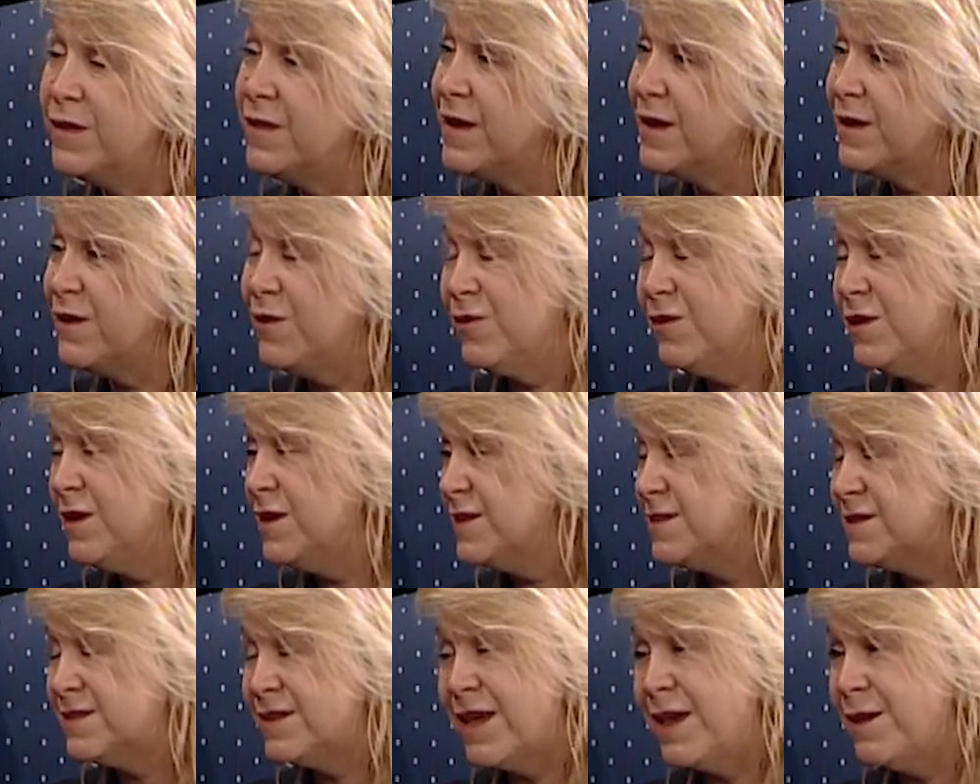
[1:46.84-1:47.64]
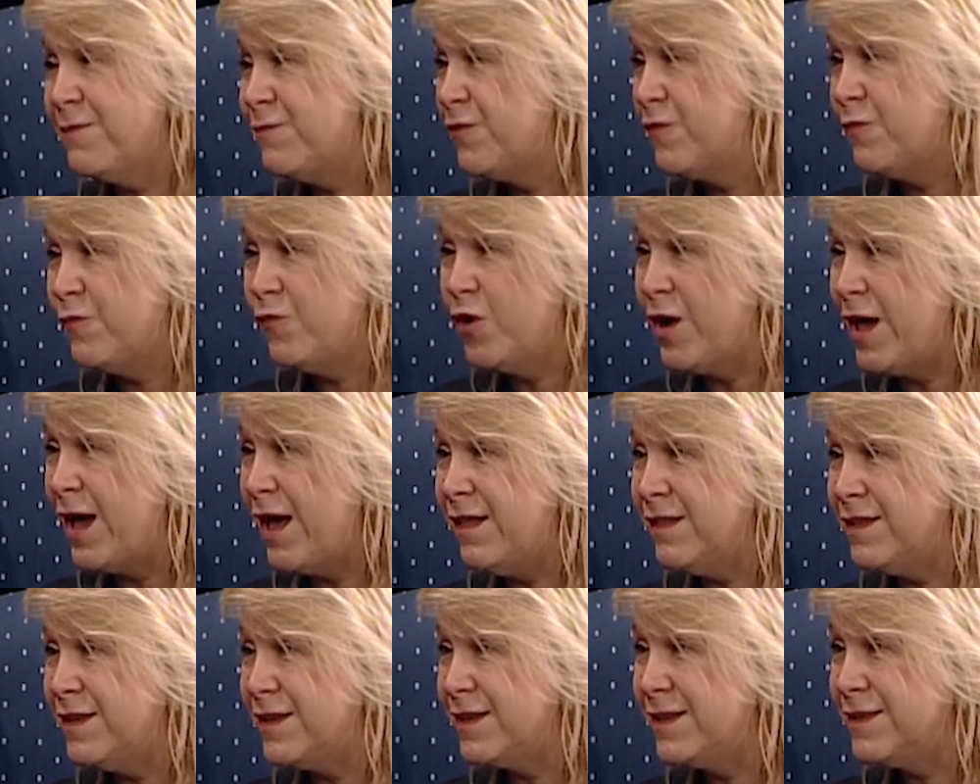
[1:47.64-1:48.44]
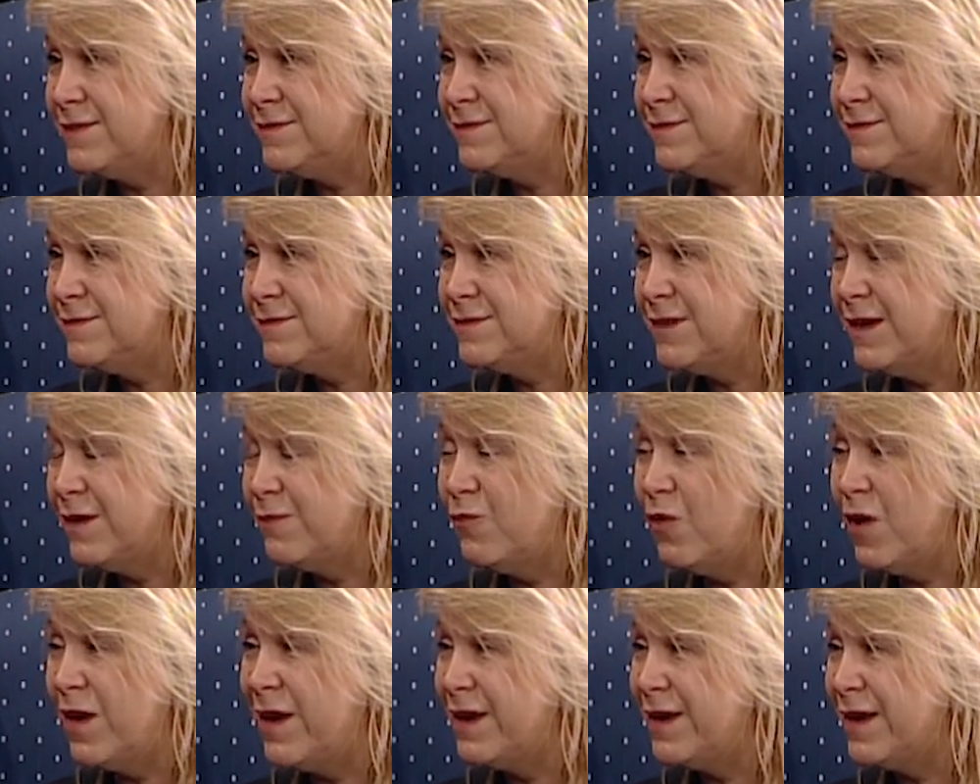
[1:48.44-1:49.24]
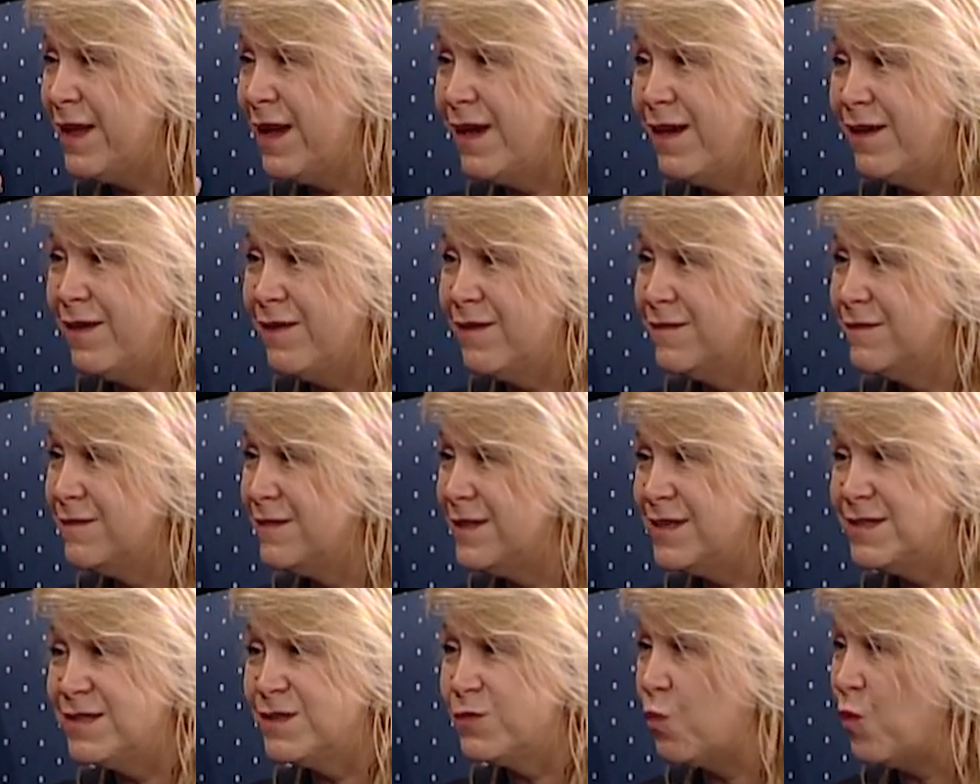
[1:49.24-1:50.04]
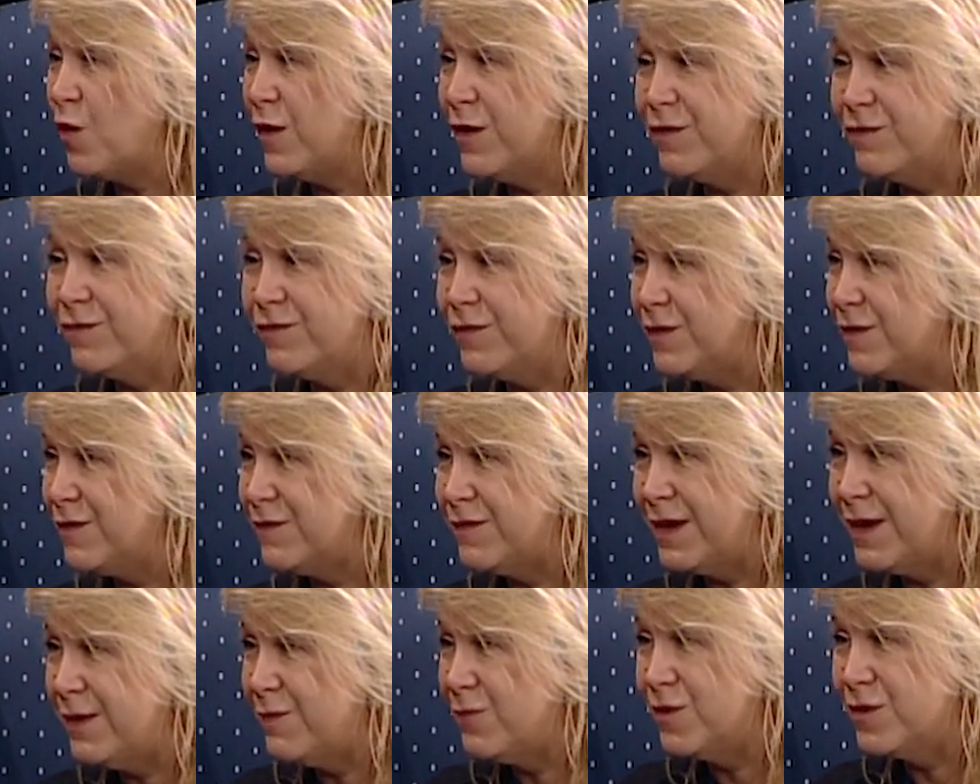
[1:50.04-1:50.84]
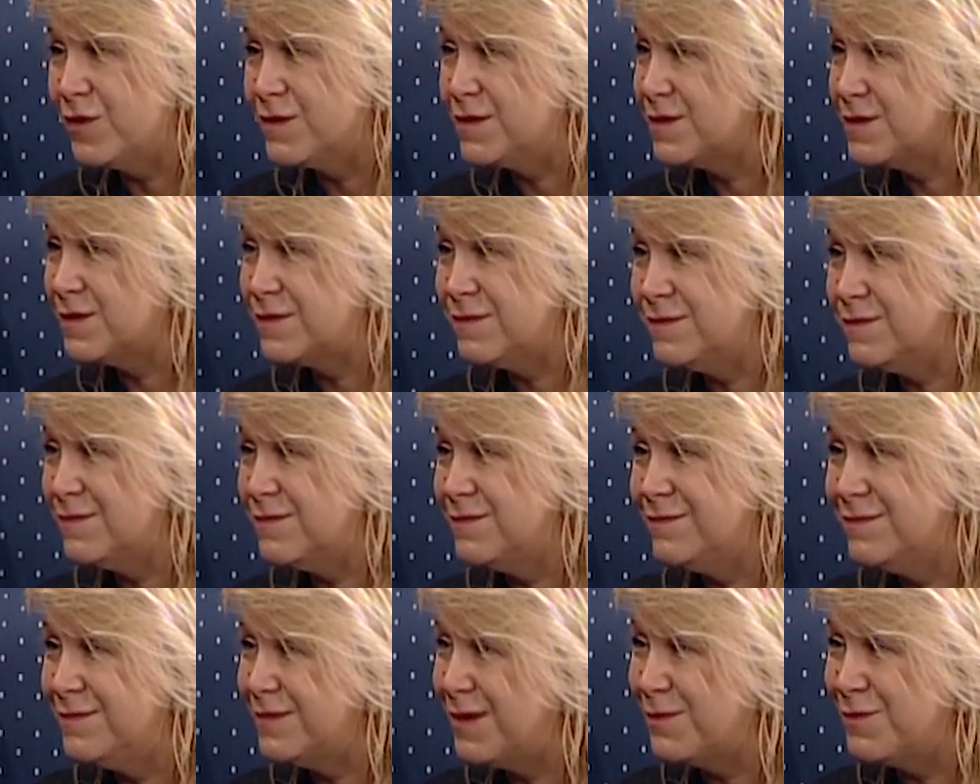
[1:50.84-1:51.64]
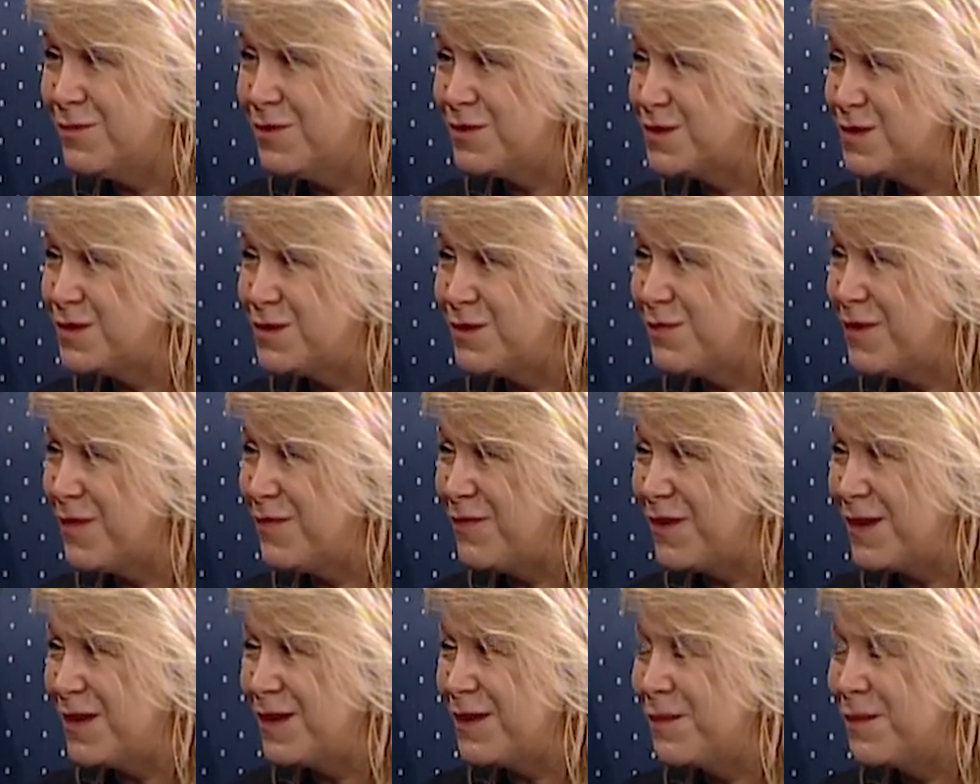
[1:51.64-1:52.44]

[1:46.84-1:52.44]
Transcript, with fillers: like you're an escape from reality. And right now, that's wonderful. That works Yes, terrific. I am